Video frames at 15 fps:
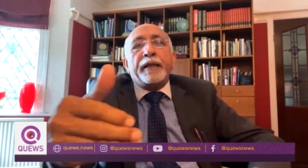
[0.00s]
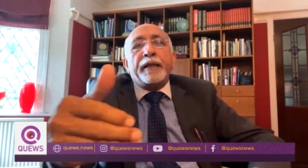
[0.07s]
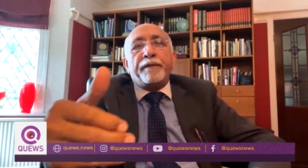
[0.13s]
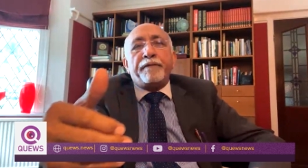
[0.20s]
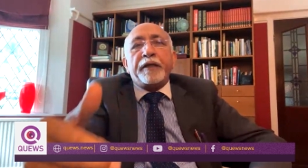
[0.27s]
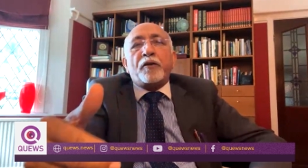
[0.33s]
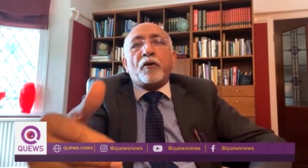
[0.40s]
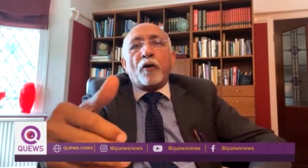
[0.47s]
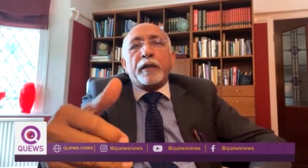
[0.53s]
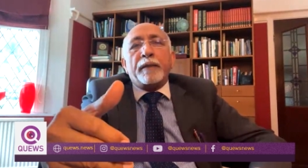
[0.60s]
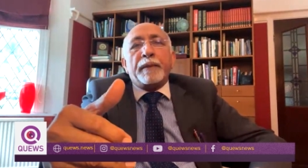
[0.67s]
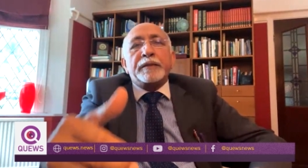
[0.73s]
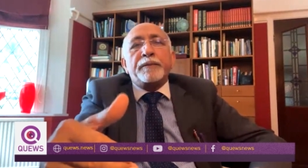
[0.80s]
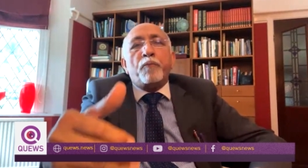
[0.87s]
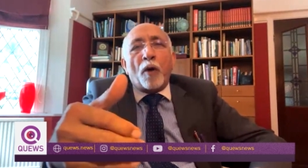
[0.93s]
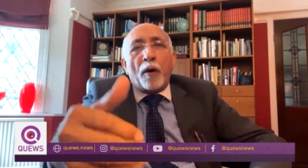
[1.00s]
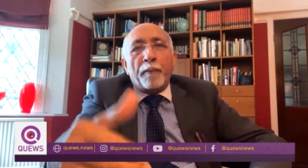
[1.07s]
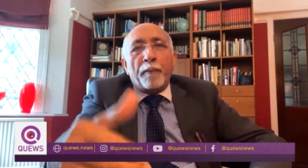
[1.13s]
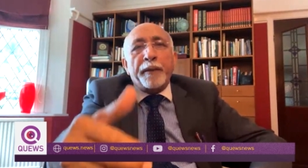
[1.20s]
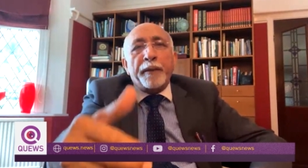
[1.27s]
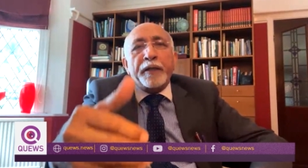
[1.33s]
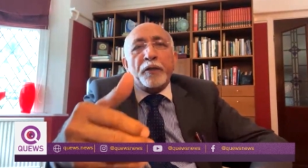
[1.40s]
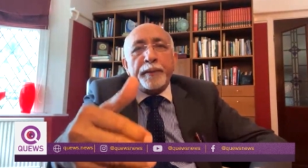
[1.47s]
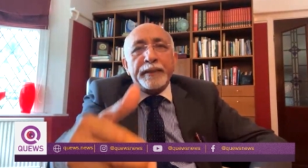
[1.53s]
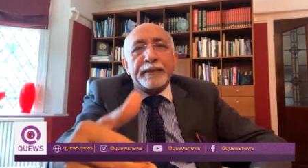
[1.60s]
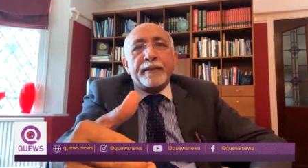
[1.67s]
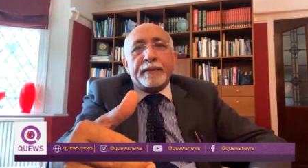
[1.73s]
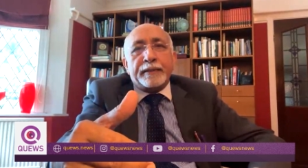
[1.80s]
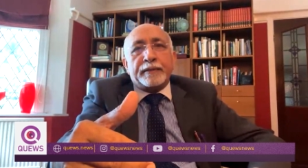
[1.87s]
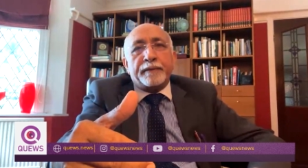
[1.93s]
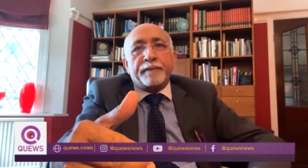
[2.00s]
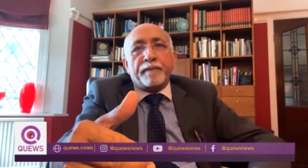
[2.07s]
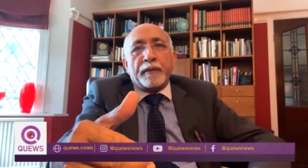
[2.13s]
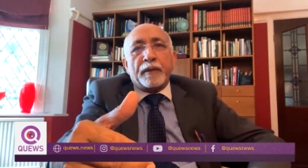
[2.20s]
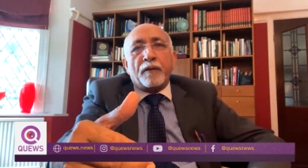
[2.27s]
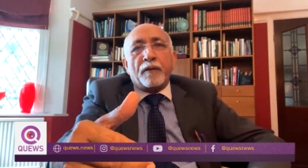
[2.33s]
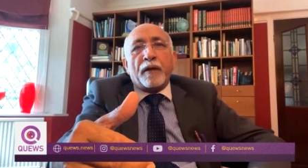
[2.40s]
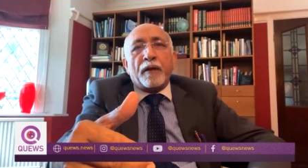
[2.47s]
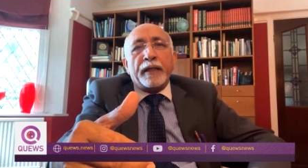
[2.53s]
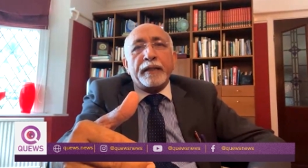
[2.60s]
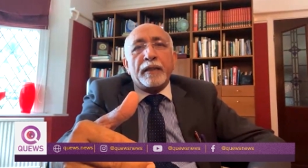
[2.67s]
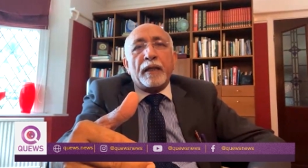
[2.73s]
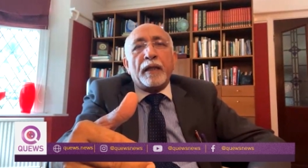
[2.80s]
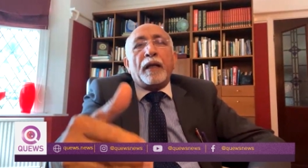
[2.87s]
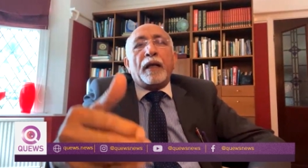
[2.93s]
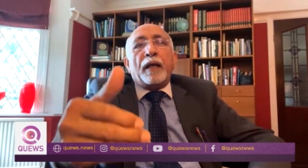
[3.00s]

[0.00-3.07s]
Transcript: we call them as morbid obesities, right?